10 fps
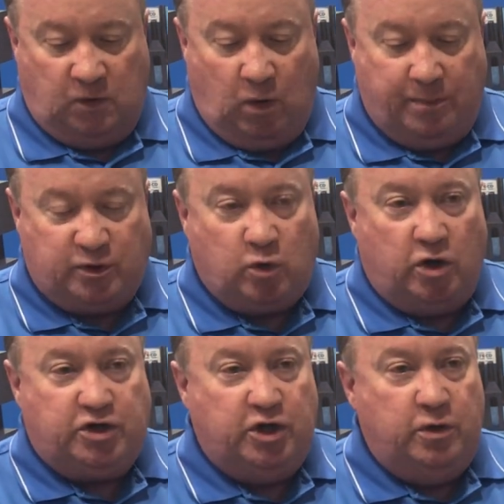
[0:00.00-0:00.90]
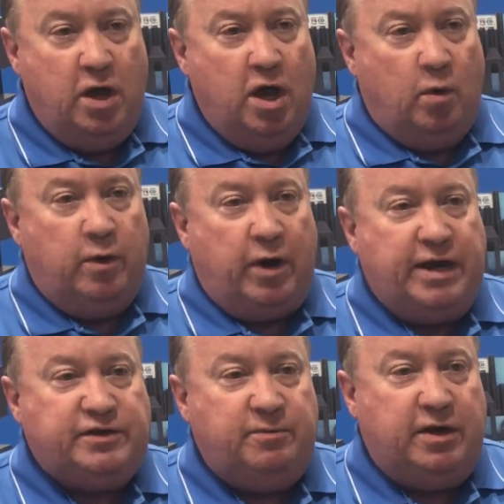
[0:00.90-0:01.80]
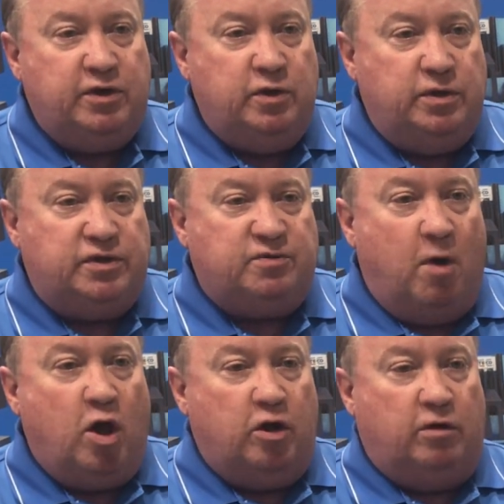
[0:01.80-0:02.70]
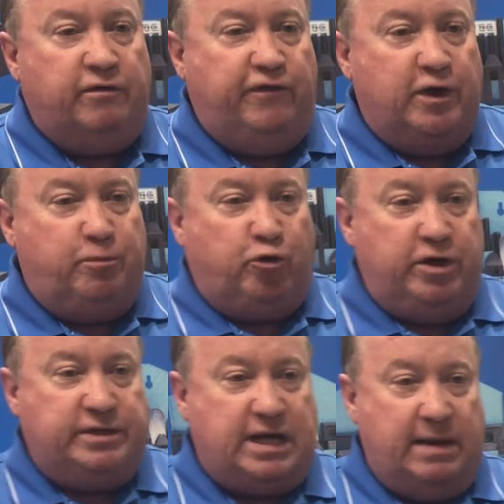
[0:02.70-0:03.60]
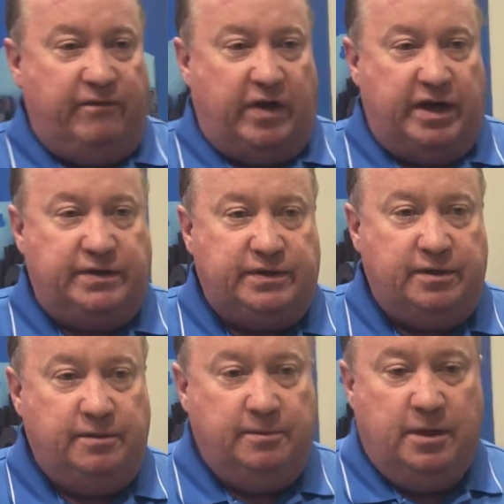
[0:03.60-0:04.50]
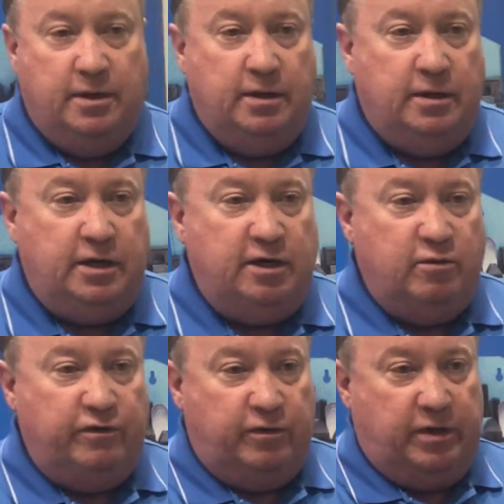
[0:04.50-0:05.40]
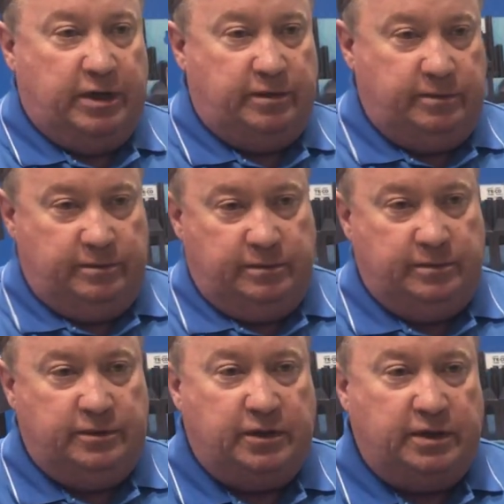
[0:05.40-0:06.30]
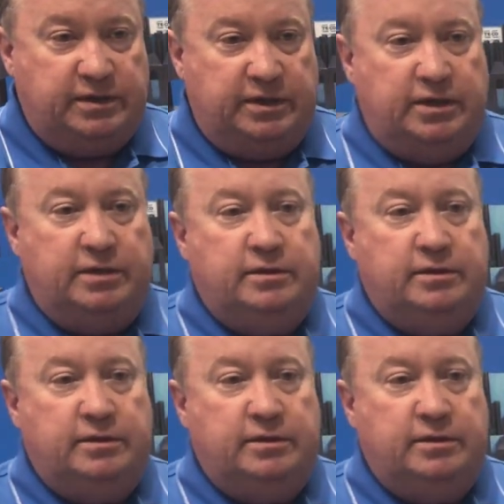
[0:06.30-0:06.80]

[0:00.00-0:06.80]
repertoire too, we were asked about doing a smaller footprint type vise. Need to move it around so I can see it.